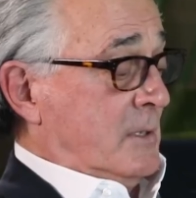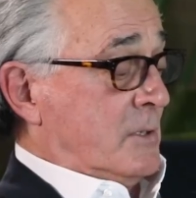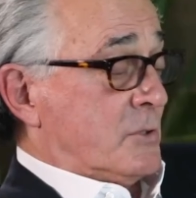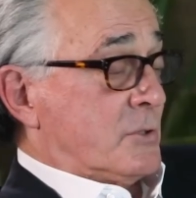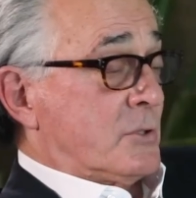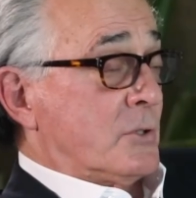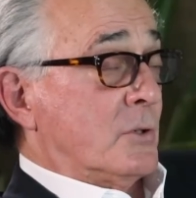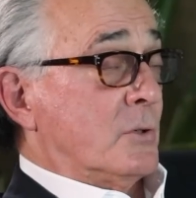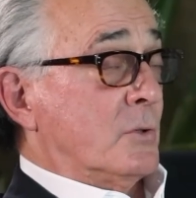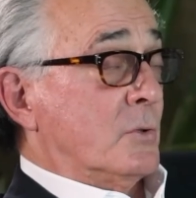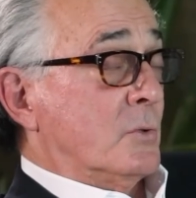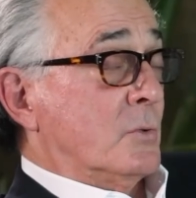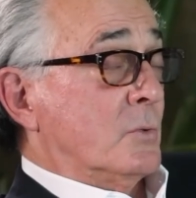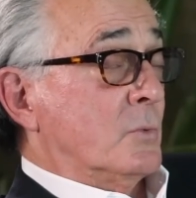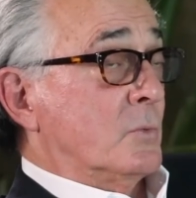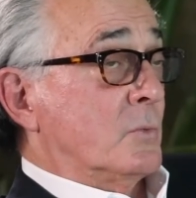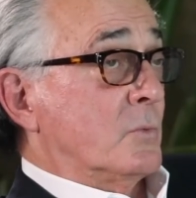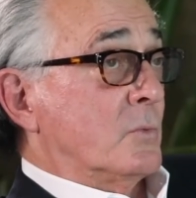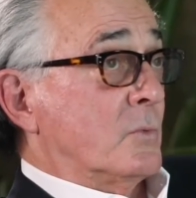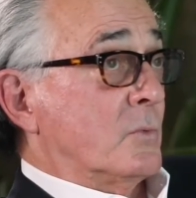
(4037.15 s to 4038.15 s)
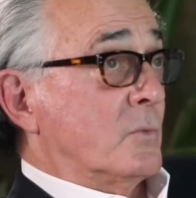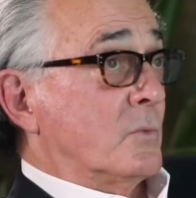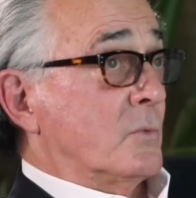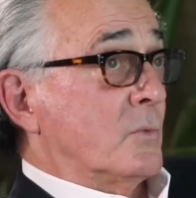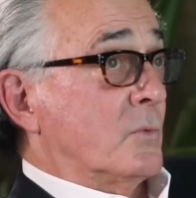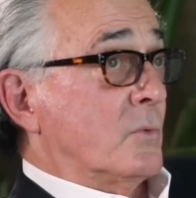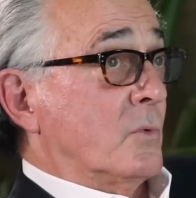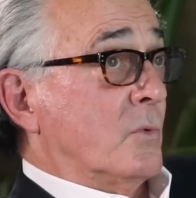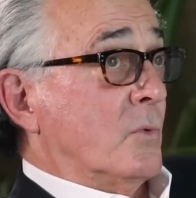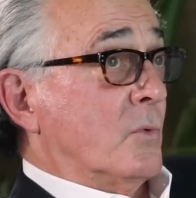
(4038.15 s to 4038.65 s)
So,
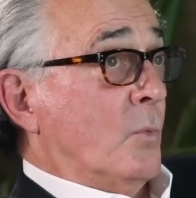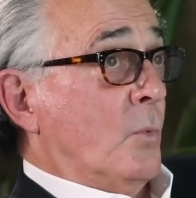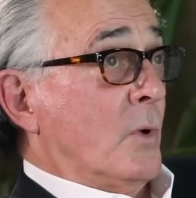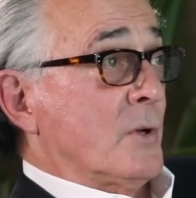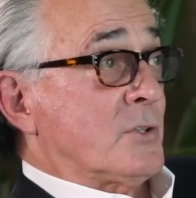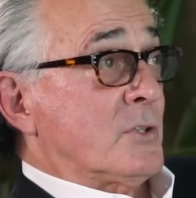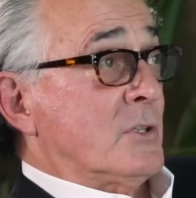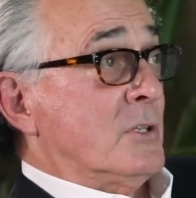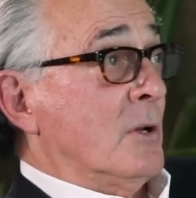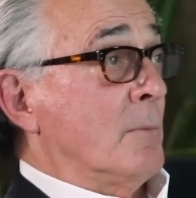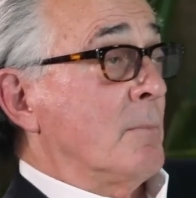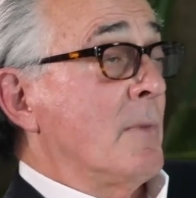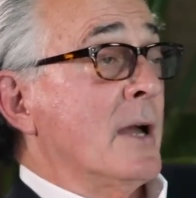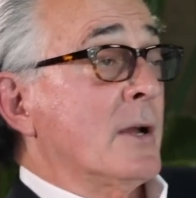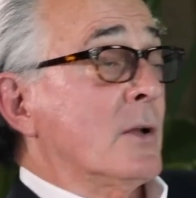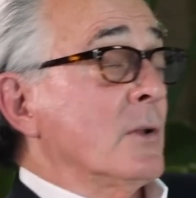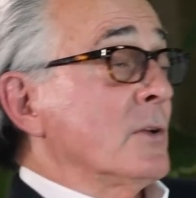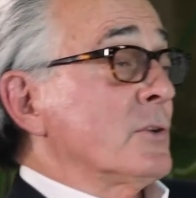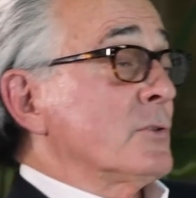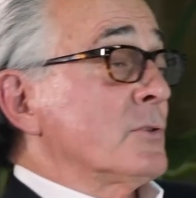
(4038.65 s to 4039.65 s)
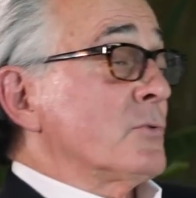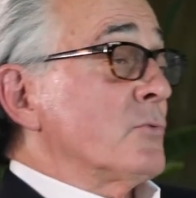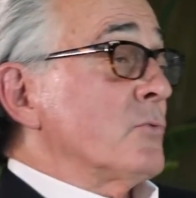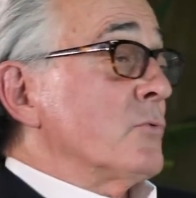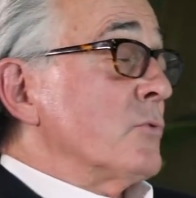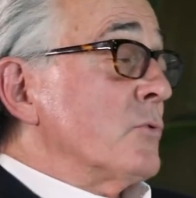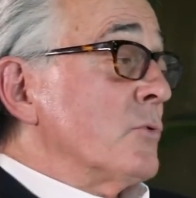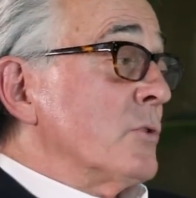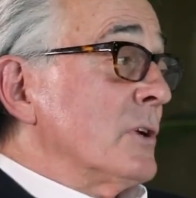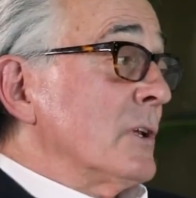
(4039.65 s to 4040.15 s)
what's the deal?" Michael is
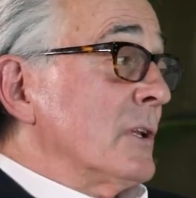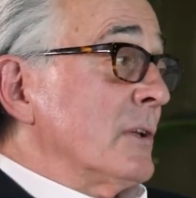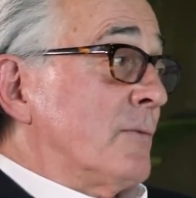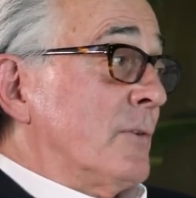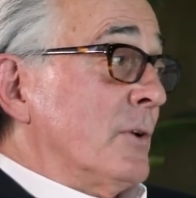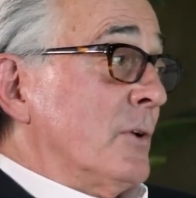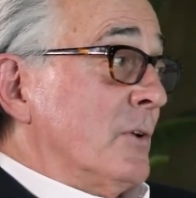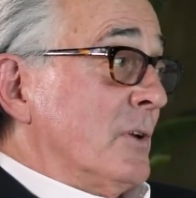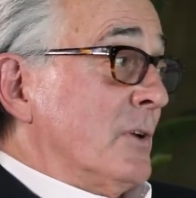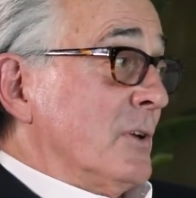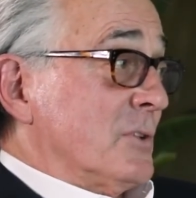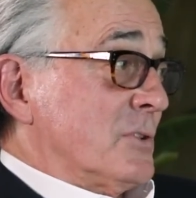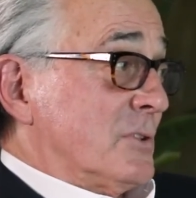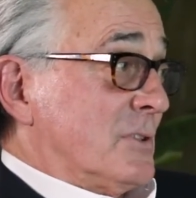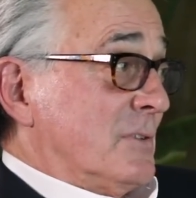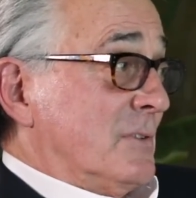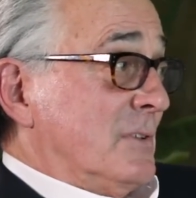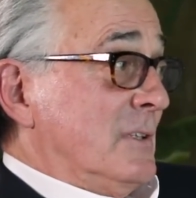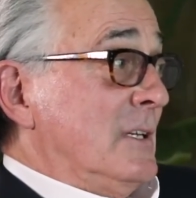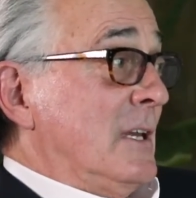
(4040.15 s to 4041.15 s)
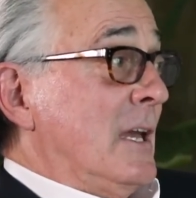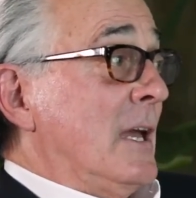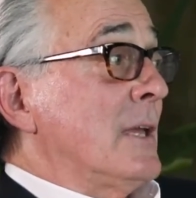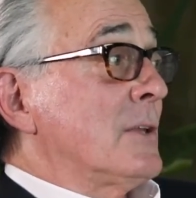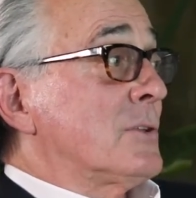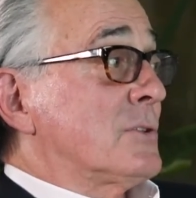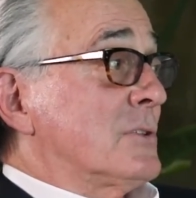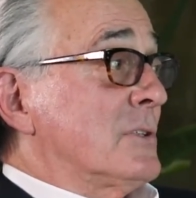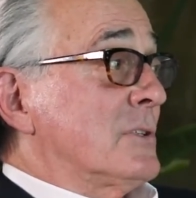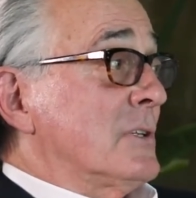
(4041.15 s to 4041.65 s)
really furious. He
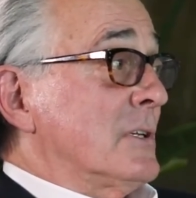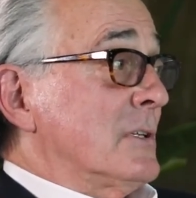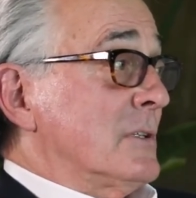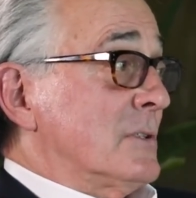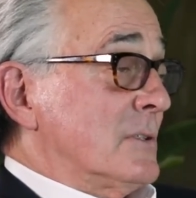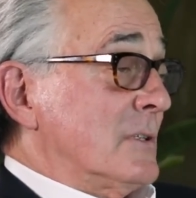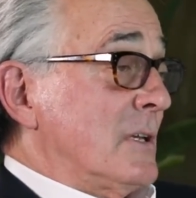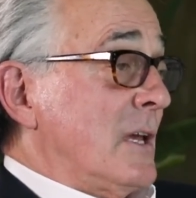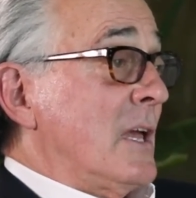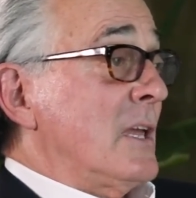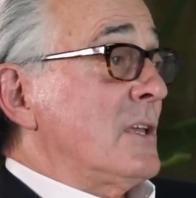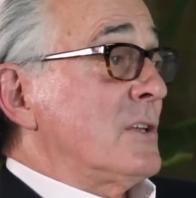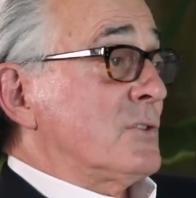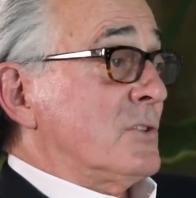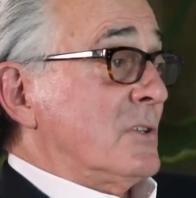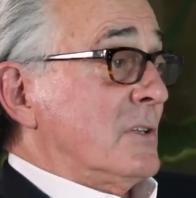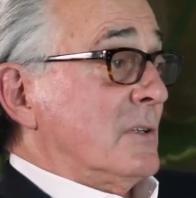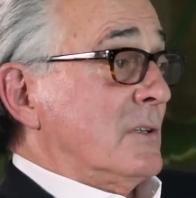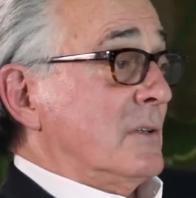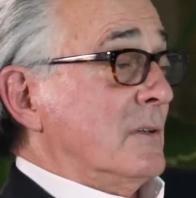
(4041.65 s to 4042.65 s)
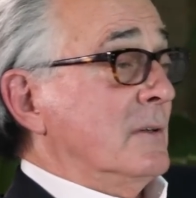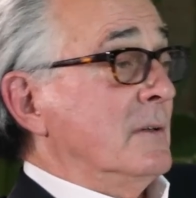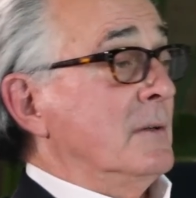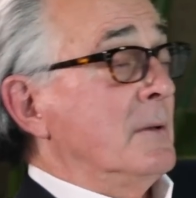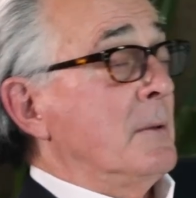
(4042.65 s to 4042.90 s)
hates these, hates it.